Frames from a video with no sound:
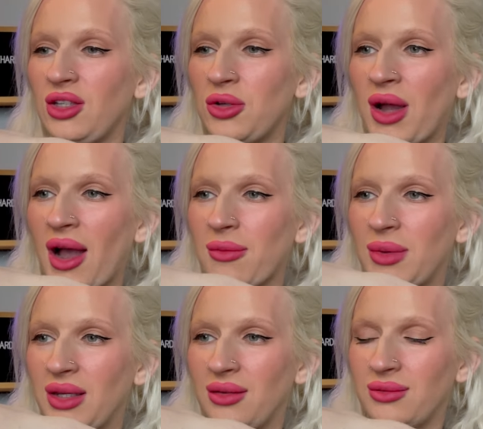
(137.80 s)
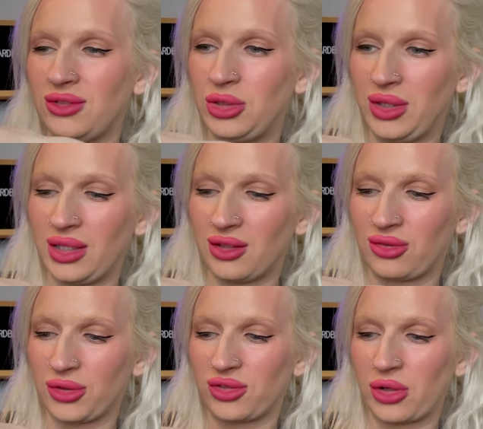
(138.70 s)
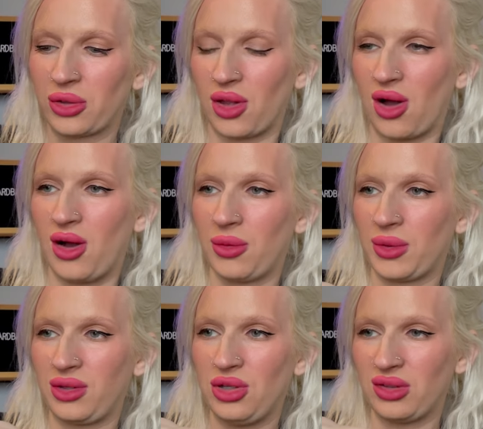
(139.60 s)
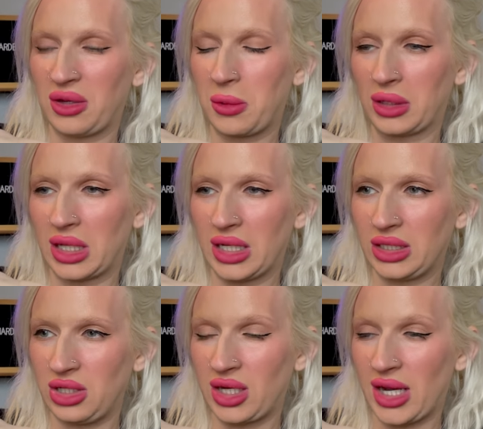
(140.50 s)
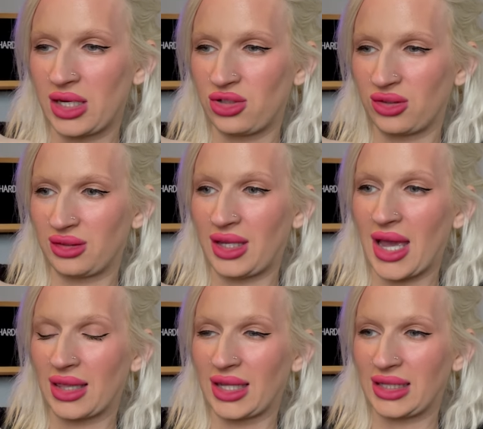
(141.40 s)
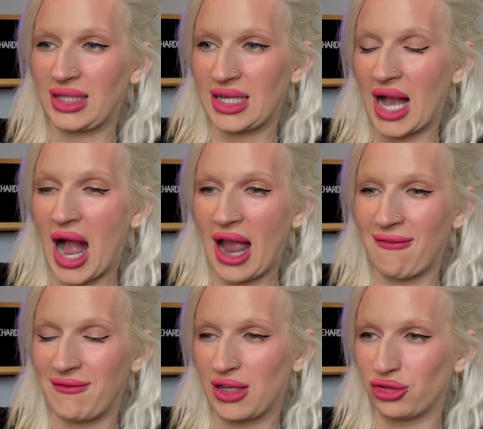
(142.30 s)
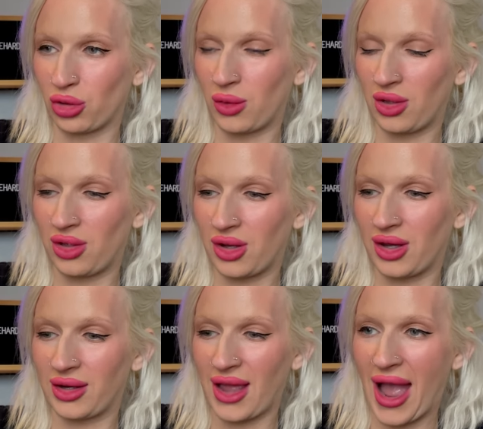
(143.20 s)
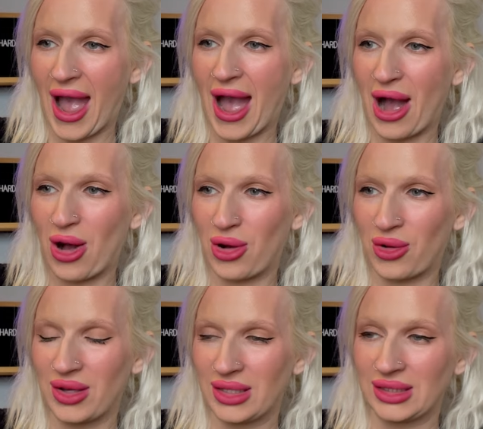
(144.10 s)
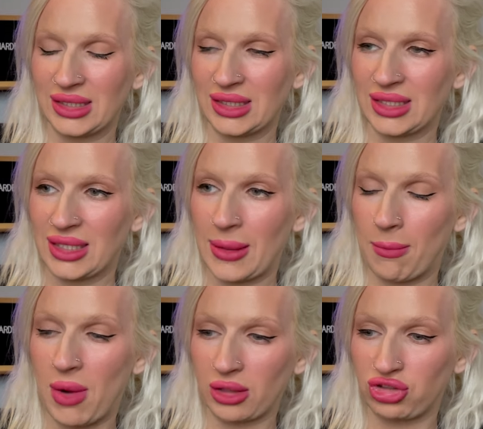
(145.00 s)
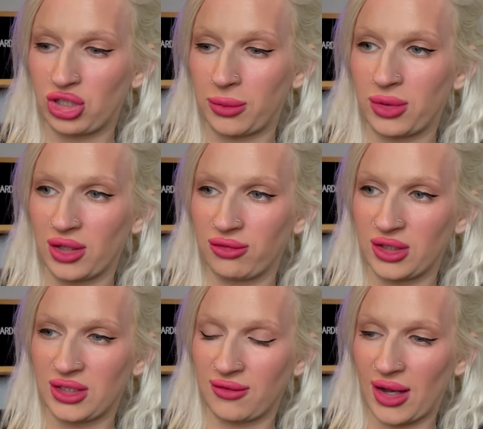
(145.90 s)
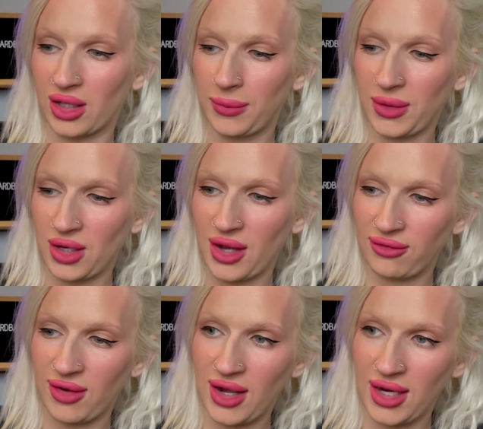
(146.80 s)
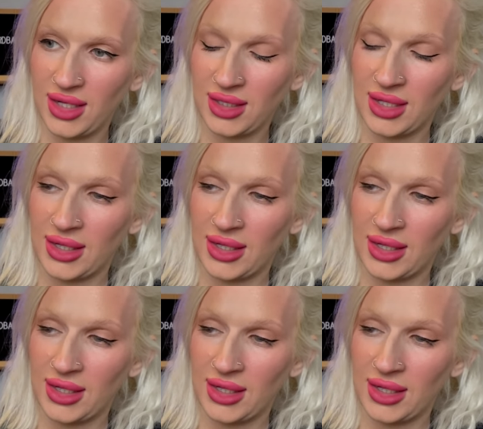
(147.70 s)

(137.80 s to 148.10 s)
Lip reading: you have been doing this for so long with using Wella, you kind of just get like the eye visual on how much to put for developer, I find.